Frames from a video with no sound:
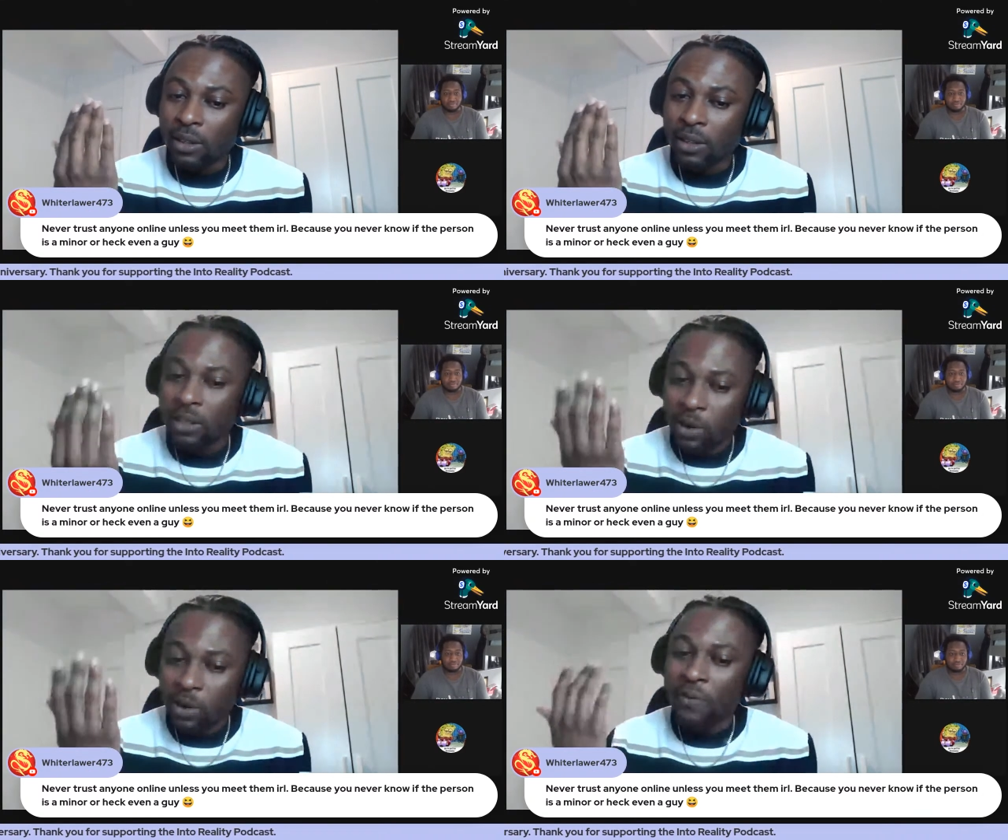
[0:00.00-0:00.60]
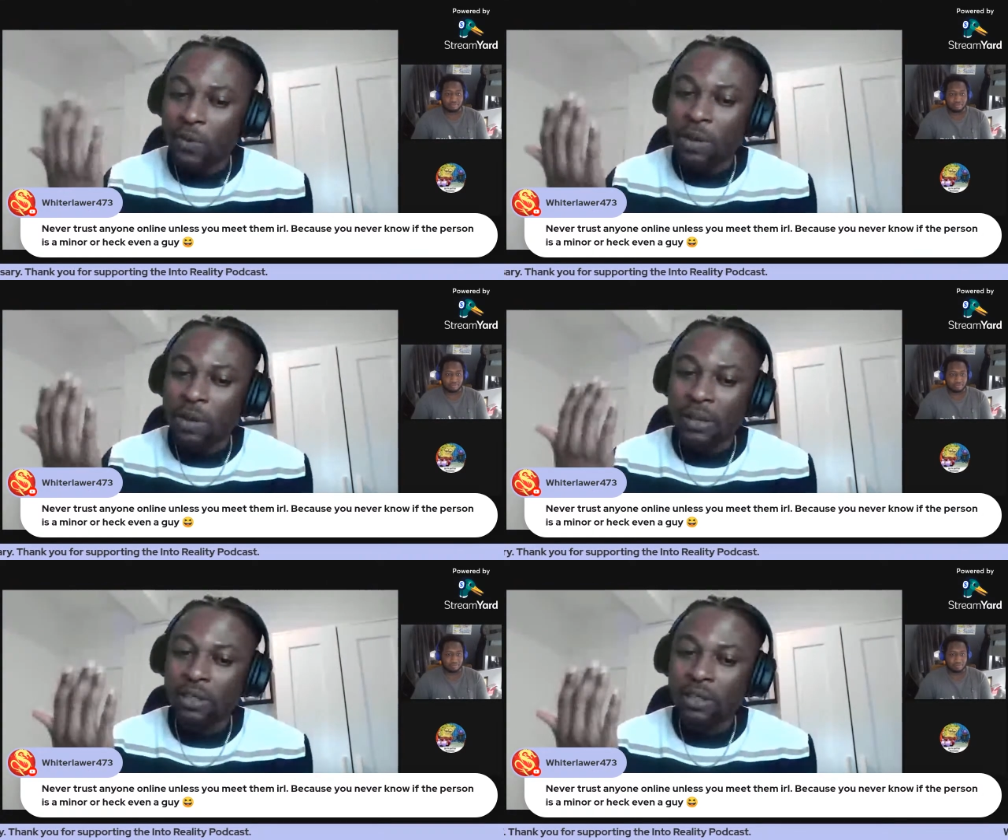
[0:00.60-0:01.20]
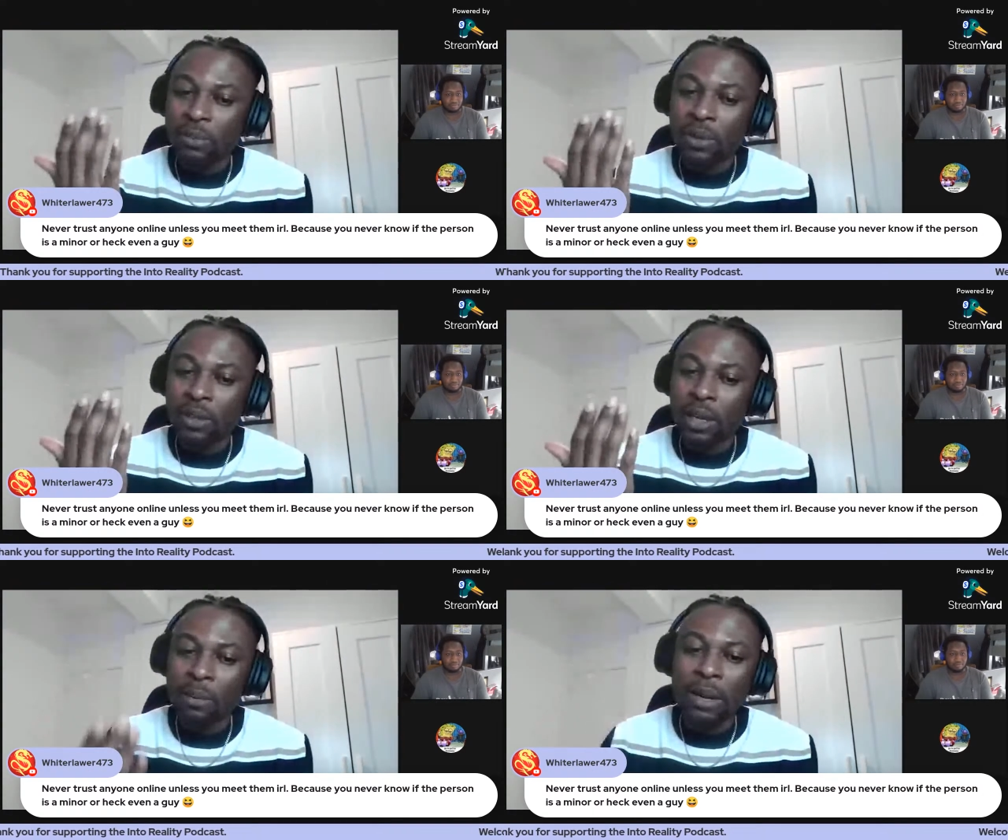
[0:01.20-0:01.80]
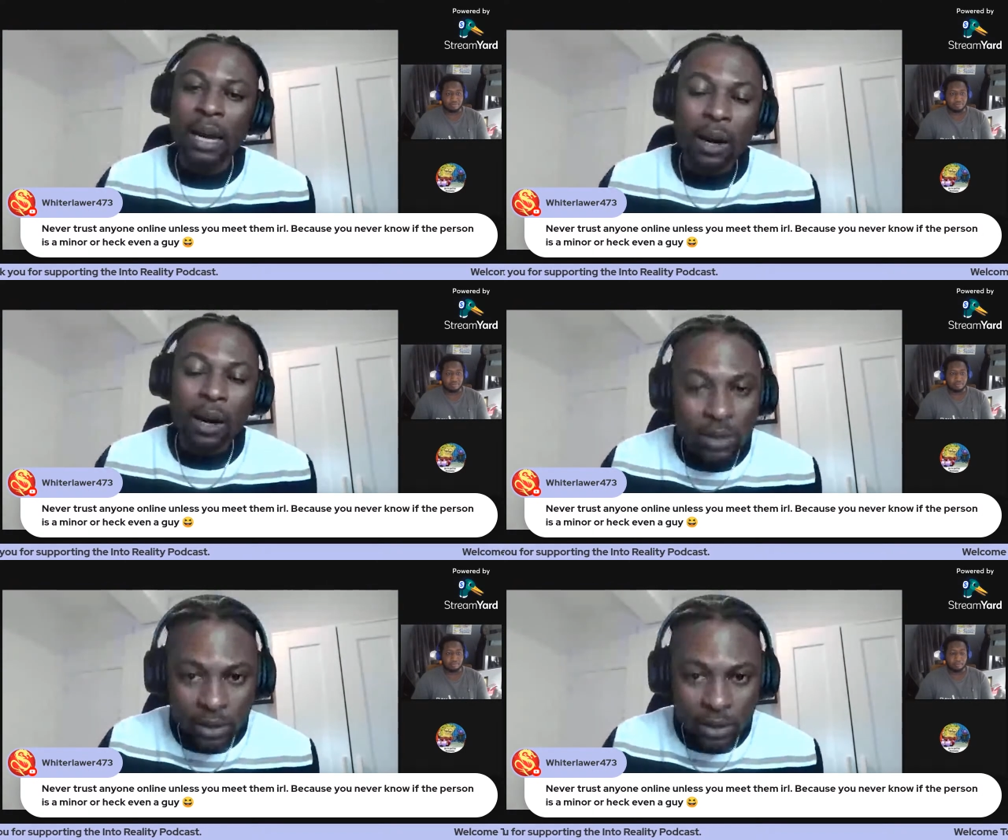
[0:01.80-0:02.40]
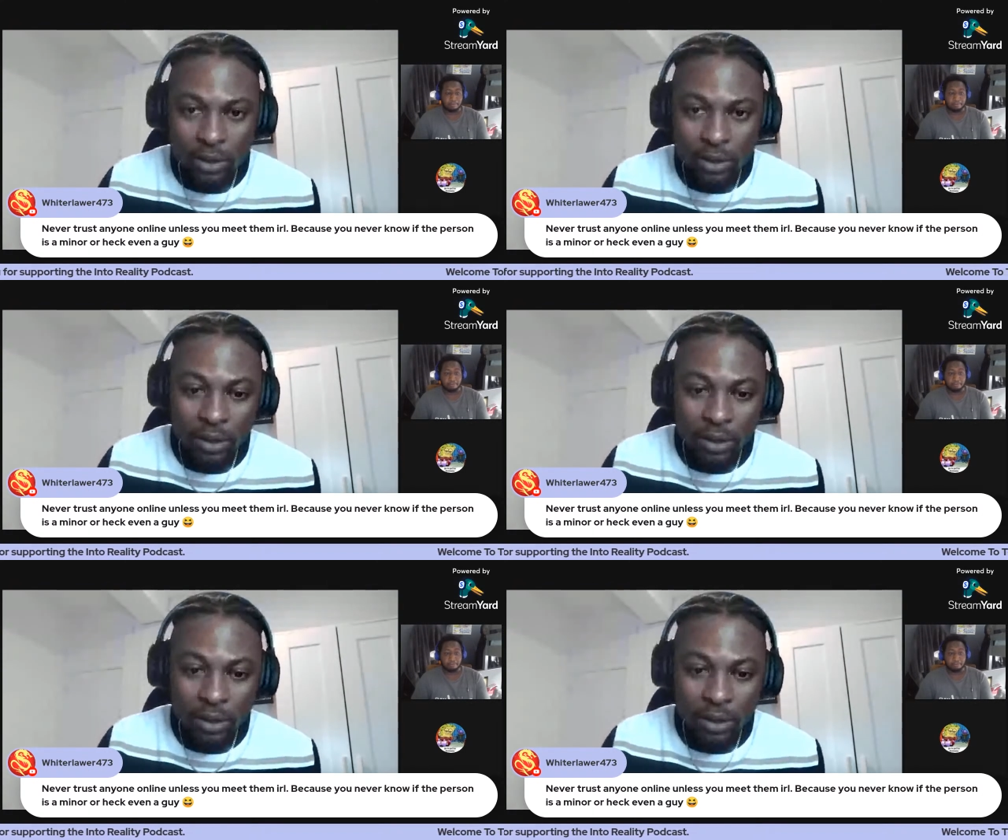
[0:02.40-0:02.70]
Quite a few keep messaging me, and I'm like, how old are you?